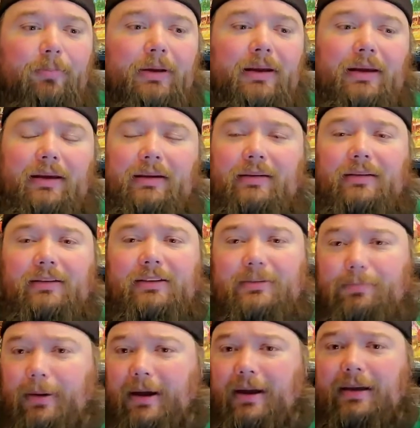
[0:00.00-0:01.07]
being
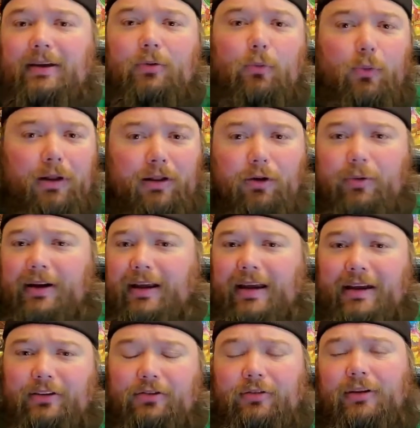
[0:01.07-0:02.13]
Spike and Willow and
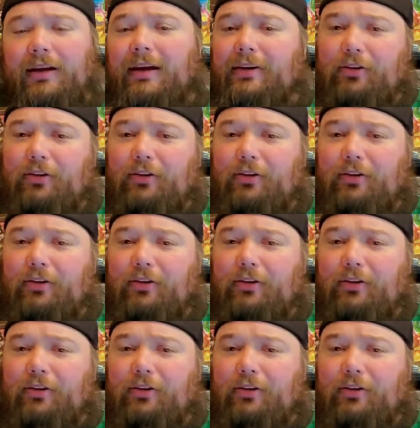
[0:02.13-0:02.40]
Angel.